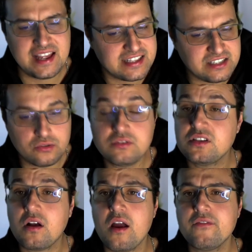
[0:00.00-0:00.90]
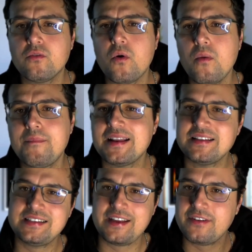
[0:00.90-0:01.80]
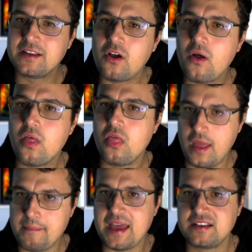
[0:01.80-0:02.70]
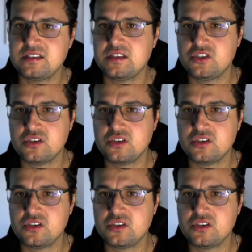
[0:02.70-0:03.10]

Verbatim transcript: It's a good song overall, but it's definitely not the best